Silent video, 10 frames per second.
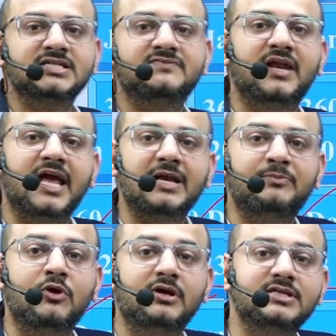will help you
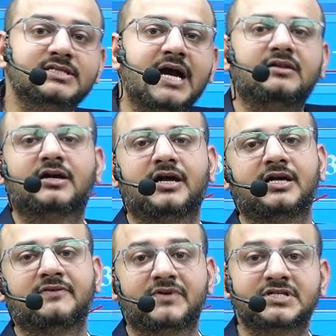understand the current
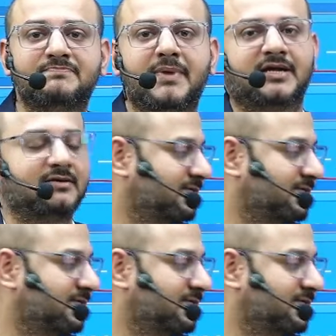affairs better.